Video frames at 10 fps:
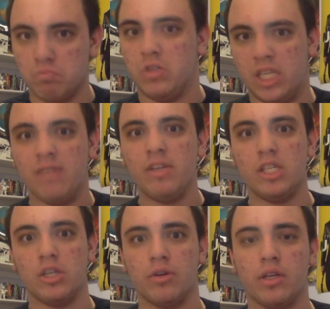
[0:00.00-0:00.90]
TV
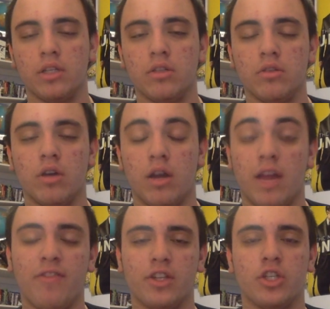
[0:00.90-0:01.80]
series, a
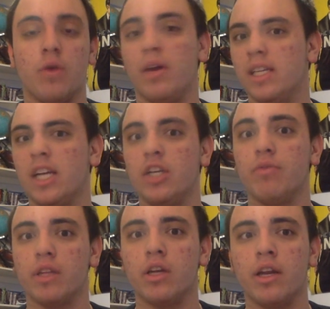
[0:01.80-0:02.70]
Netflix show, is actually a
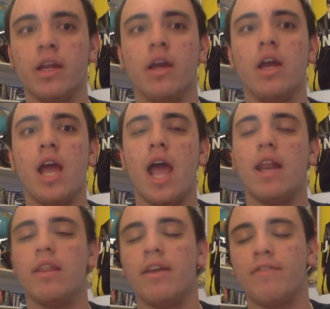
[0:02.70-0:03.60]
really good idea.
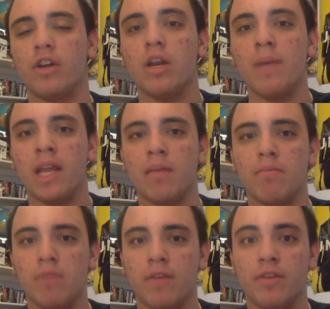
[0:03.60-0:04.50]
And if they're going to make him,
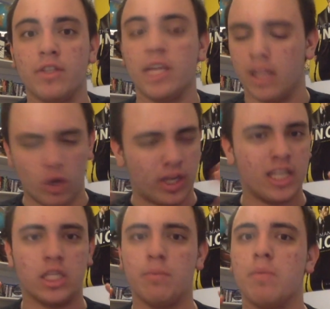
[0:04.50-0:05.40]
if they're saying that, look, he's
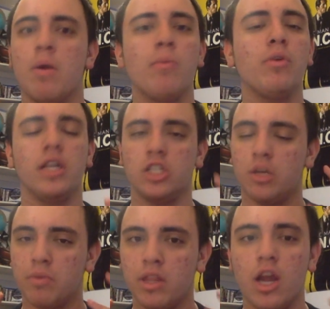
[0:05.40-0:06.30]
going to be memorable, he's going
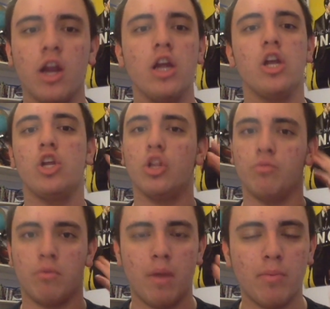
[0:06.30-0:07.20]
to be there, you'll
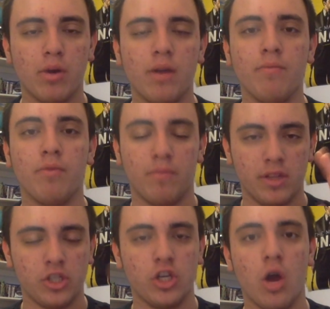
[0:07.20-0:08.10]
remember him from this
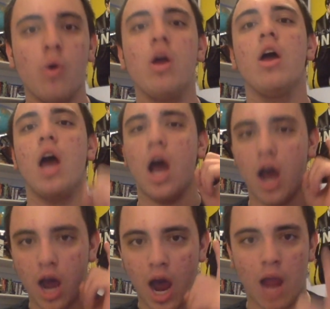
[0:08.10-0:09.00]
show,
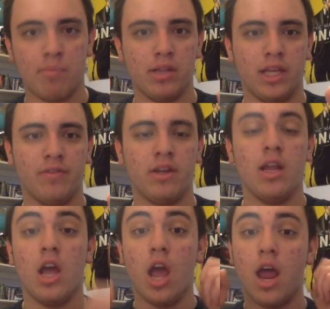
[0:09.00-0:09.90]
I believe it.
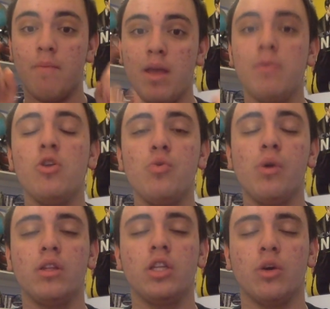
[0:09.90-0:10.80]
And maybe you
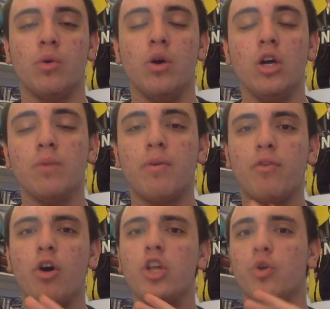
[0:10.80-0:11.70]
will too. But for
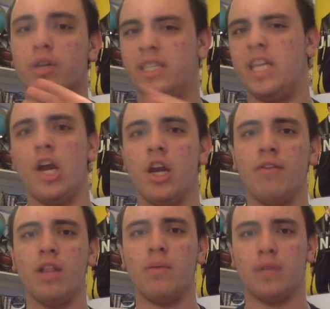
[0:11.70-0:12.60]
all your
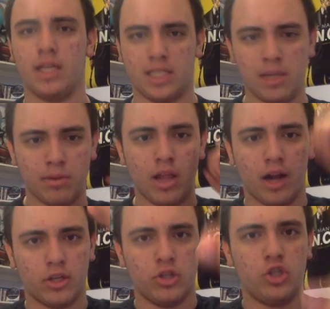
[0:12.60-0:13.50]
Daredevil updates, keep it
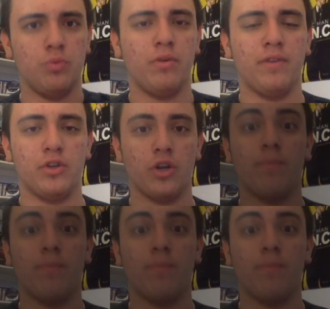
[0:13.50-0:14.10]
locked on the Super Review Show.